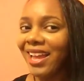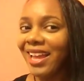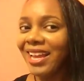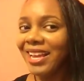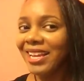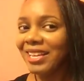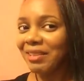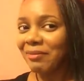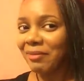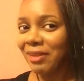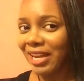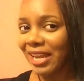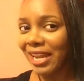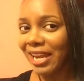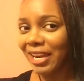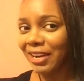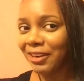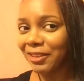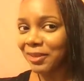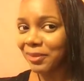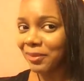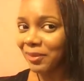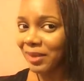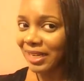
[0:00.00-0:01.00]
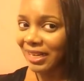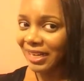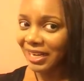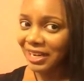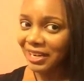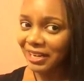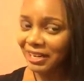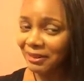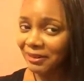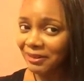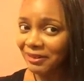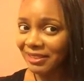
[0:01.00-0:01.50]
My hair sweated
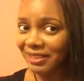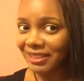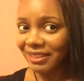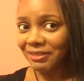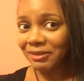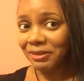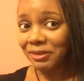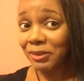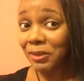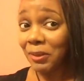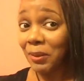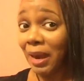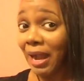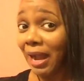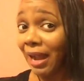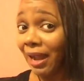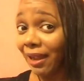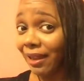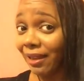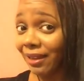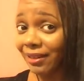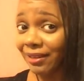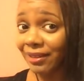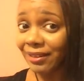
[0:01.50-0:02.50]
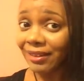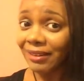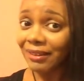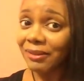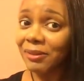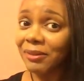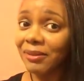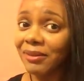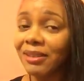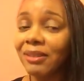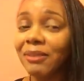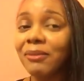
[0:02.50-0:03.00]
out. It was so hot.
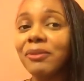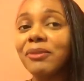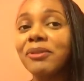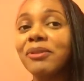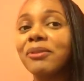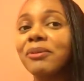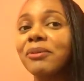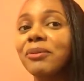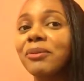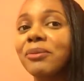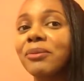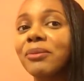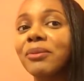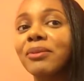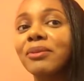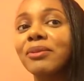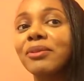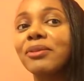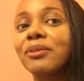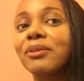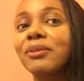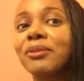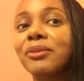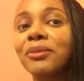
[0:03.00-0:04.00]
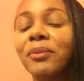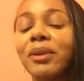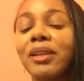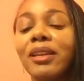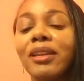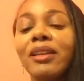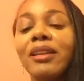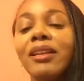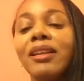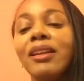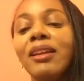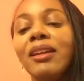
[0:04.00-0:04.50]
I was so
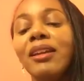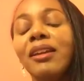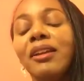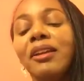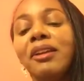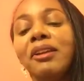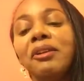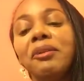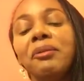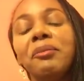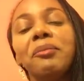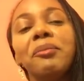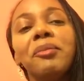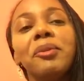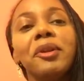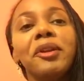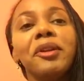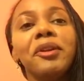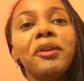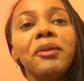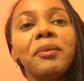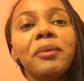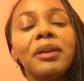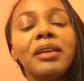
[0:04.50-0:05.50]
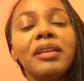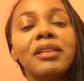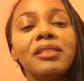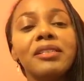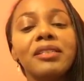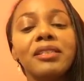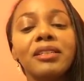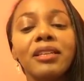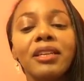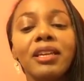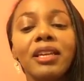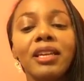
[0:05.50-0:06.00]
sweaty. But
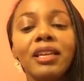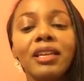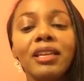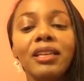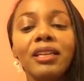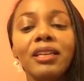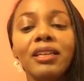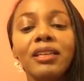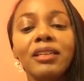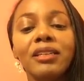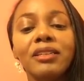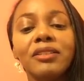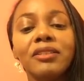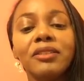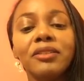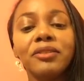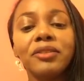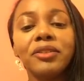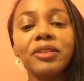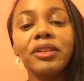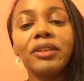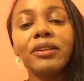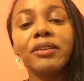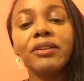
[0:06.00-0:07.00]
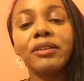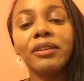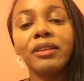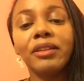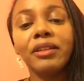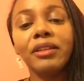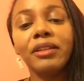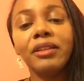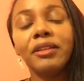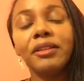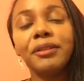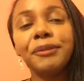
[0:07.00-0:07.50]
anyways, he is a
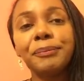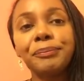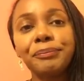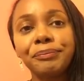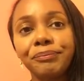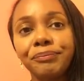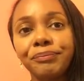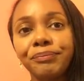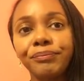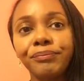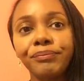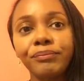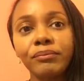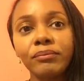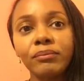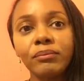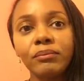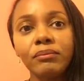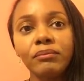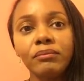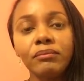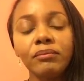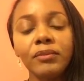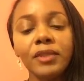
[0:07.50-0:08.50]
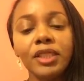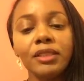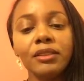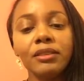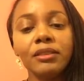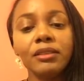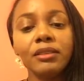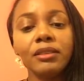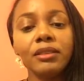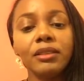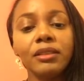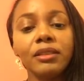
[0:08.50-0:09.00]
Cherokee
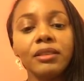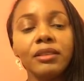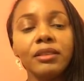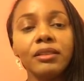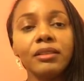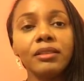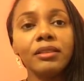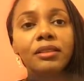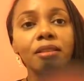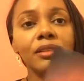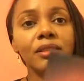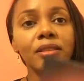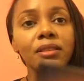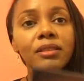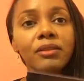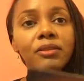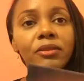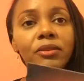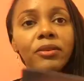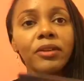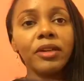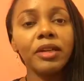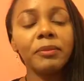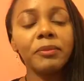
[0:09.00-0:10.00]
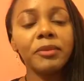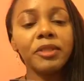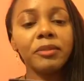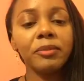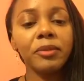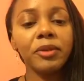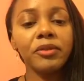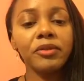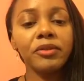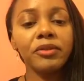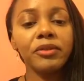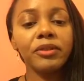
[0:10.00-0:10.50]
descendant. His surname is
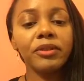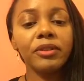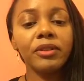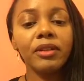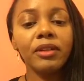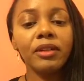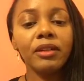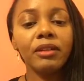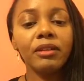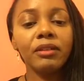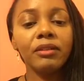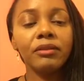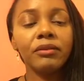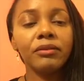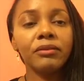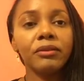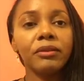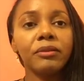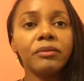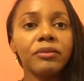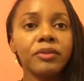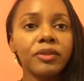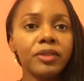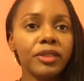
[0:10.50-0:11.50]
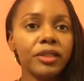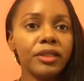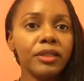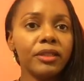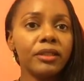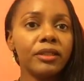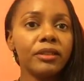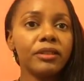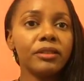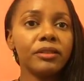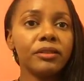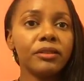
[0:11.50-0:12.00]
Spencer from Virginia.